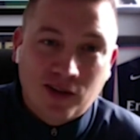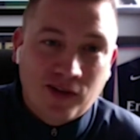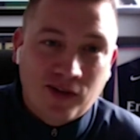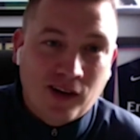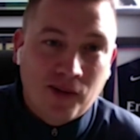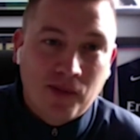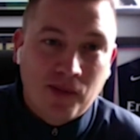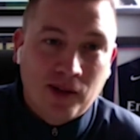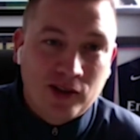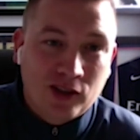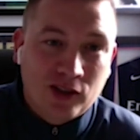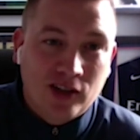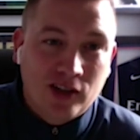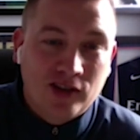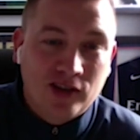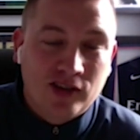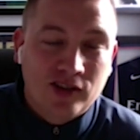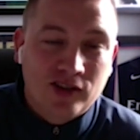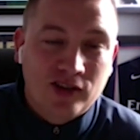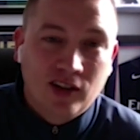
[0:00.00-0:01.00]
I've had my
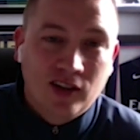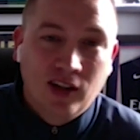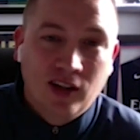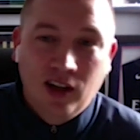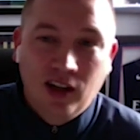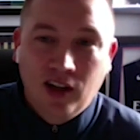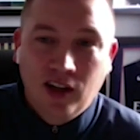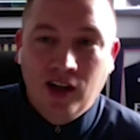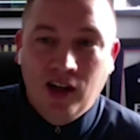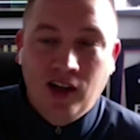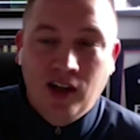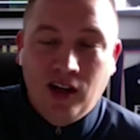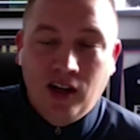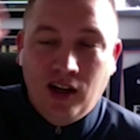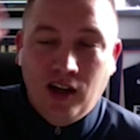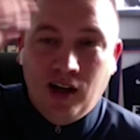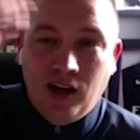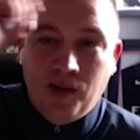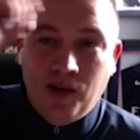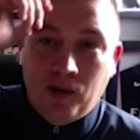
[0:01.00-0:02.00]
chances,
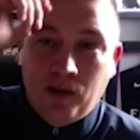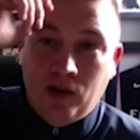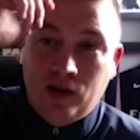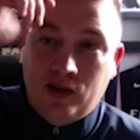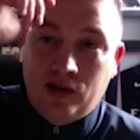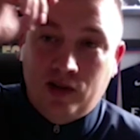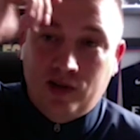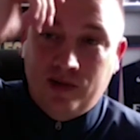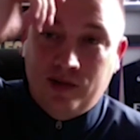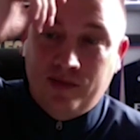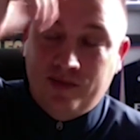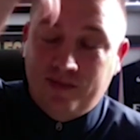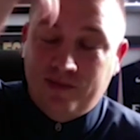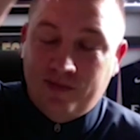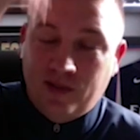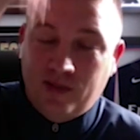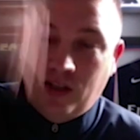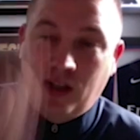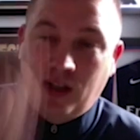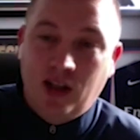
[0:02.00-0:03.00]
but
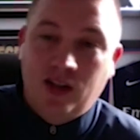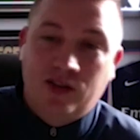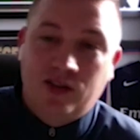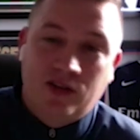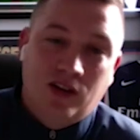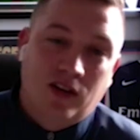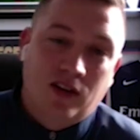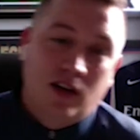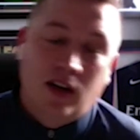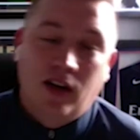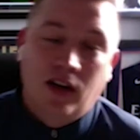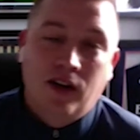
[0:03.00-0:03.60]
like I said,